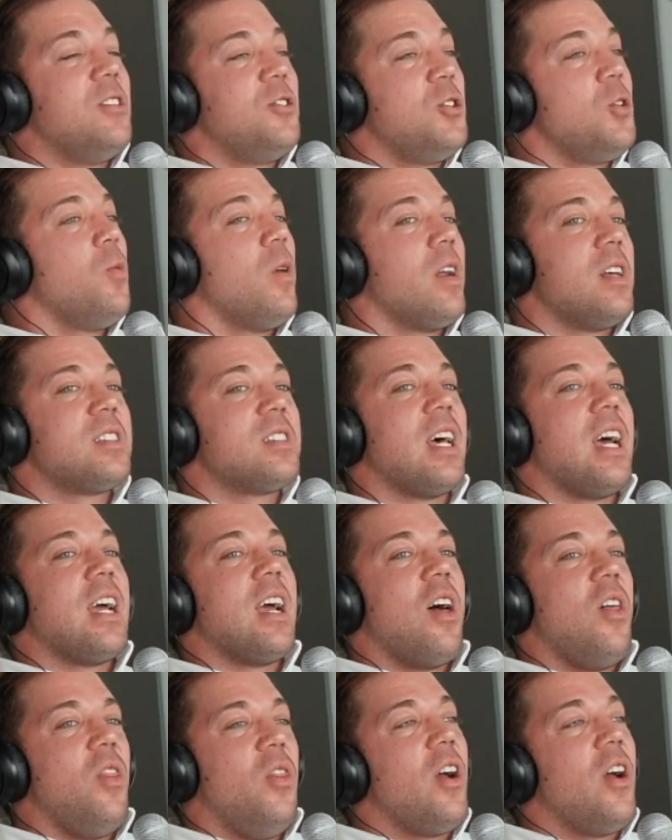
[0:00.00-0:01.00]
do want to
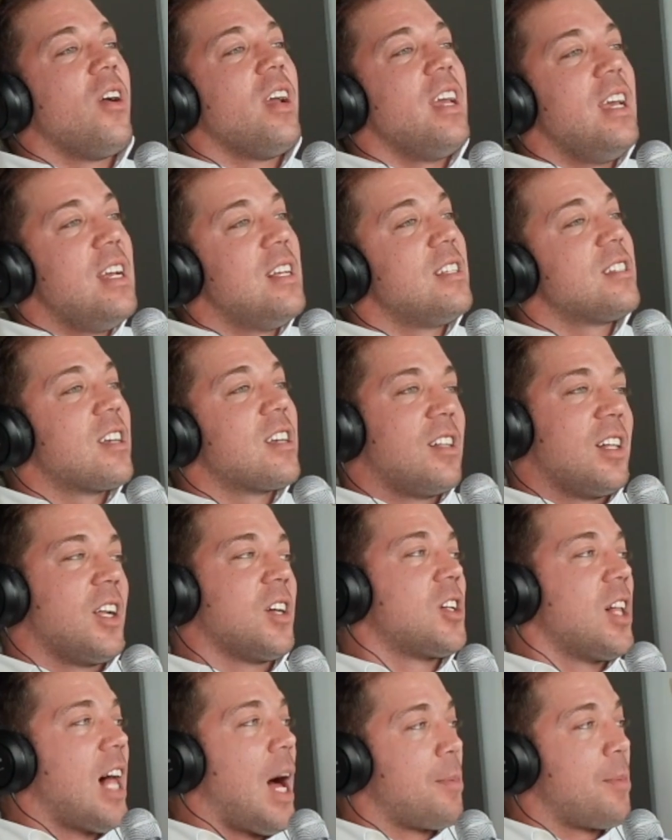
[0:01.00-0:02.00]
say there is
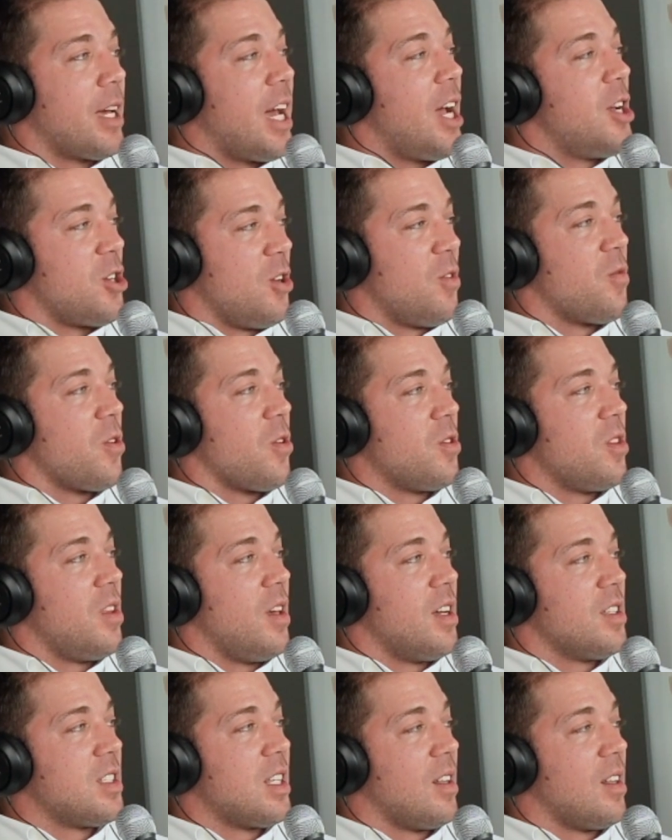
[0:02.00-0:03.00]
clinical application for
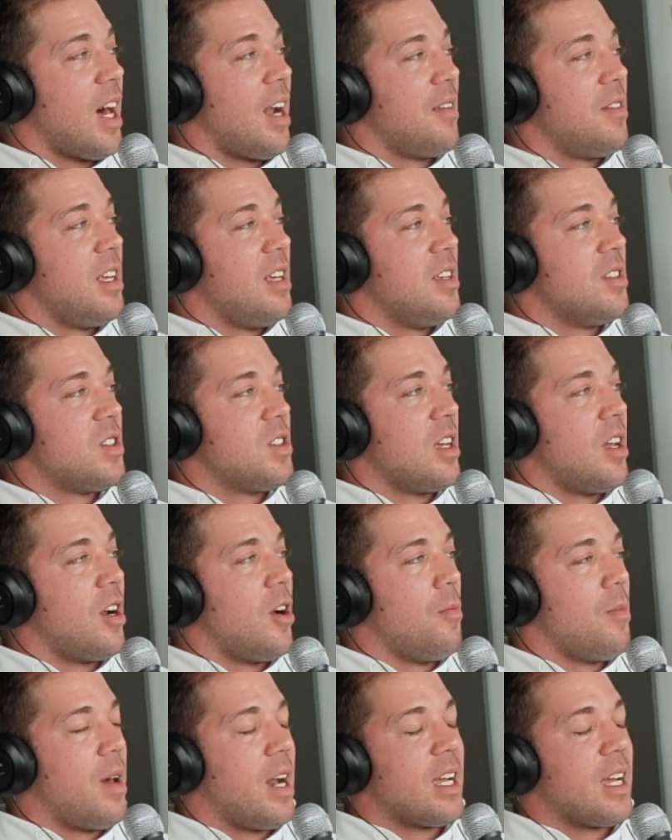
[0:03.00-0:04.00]
a lot of these,
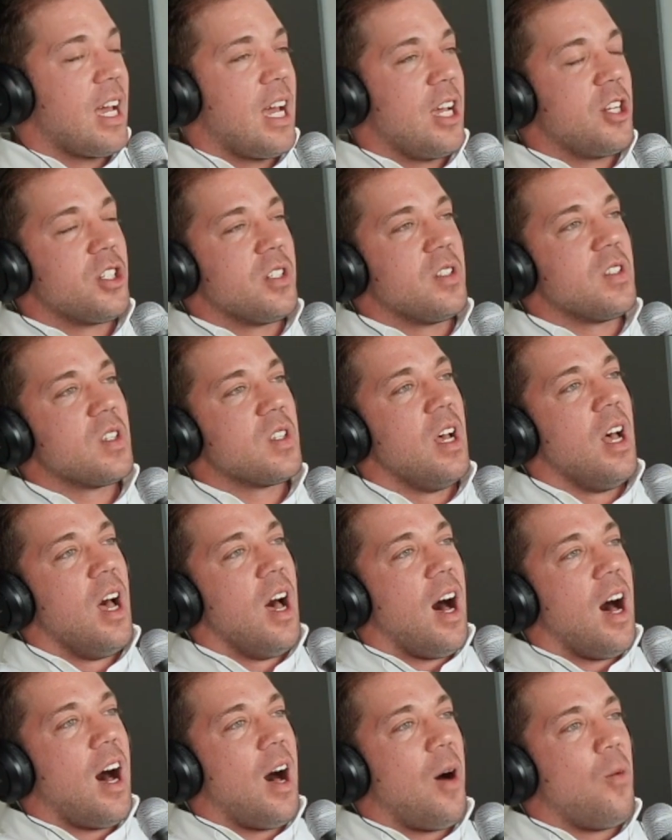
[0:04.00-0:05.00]
medications.
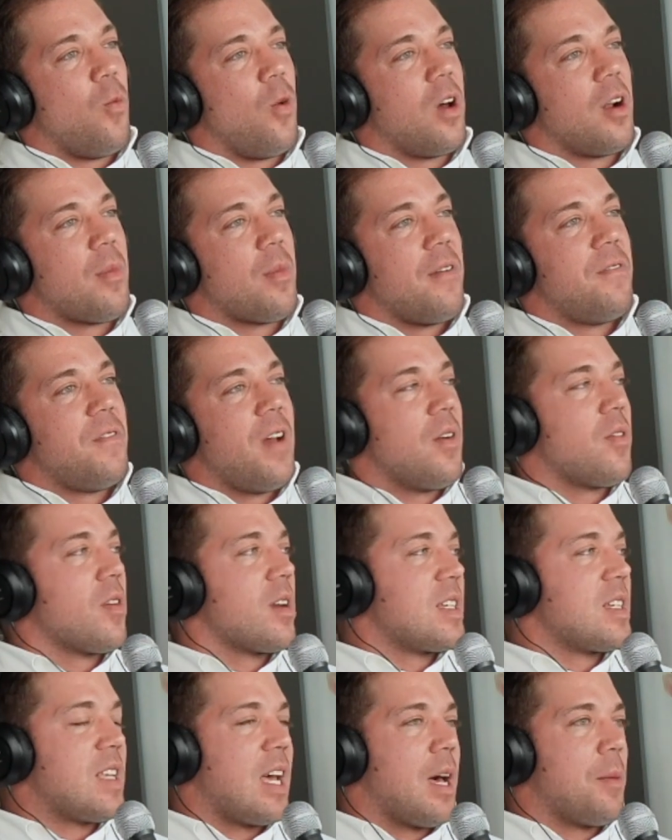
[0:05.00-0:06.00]
One of my
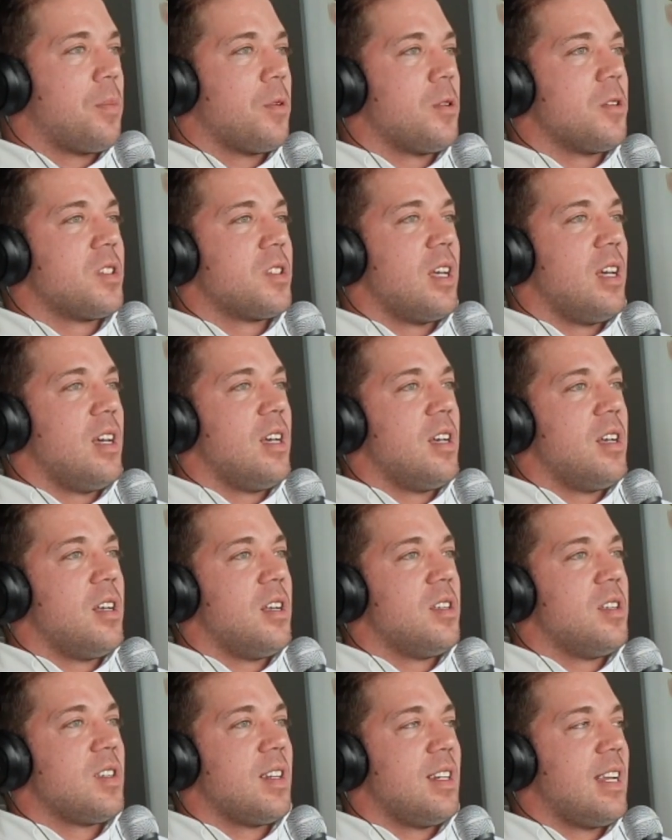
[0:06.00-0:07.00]
favorite examples
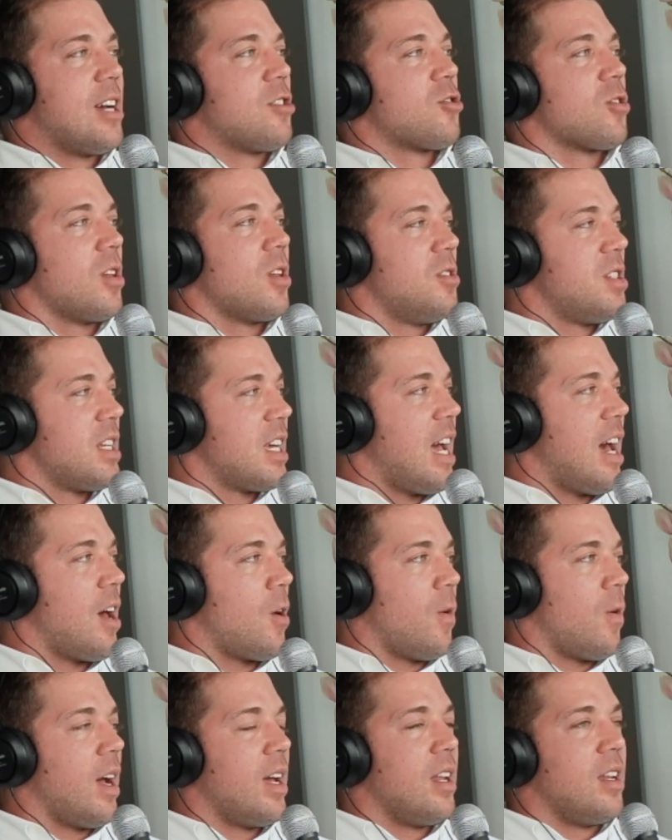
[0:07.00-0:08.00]
is nandrolone
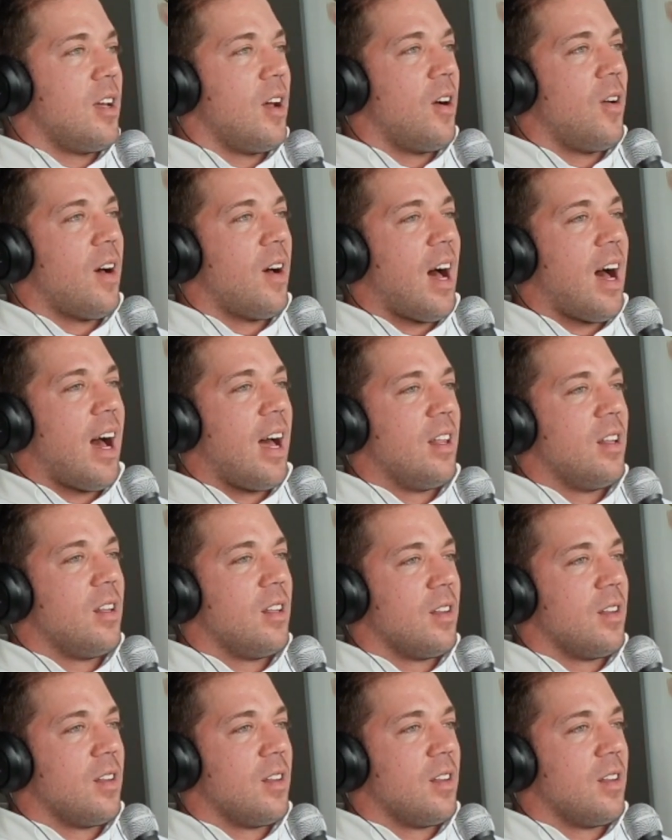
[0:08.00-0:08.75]
decanoate. I